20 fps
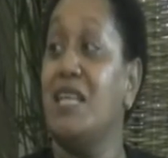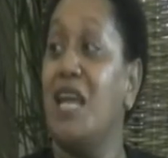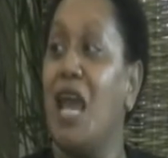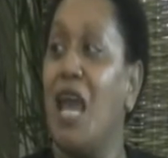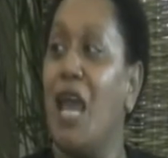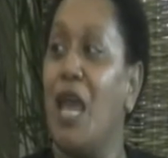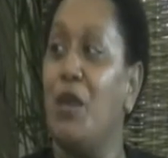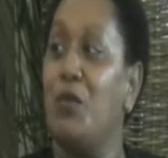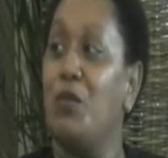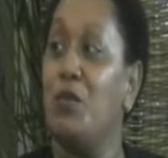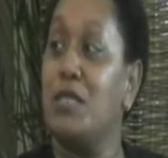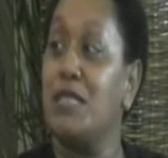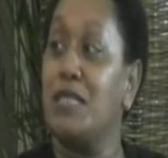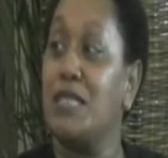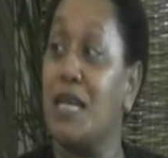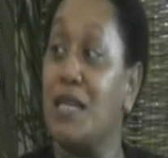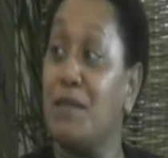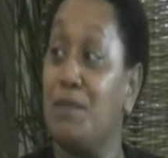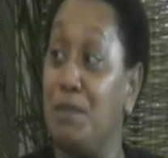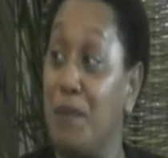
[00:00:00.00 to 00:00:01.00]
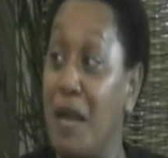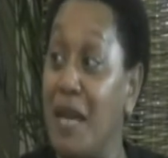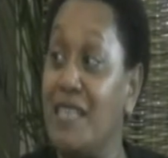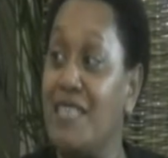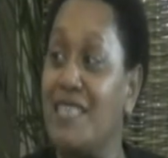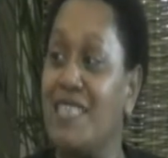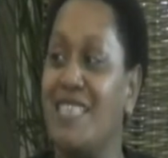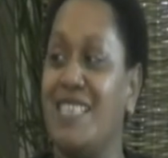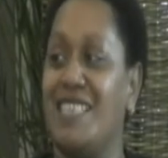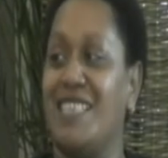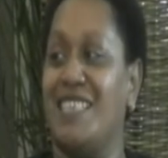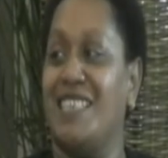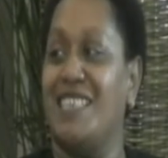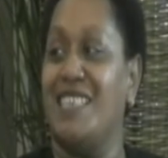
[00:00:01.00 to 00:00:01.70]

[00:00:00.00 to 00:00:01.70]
and we start planting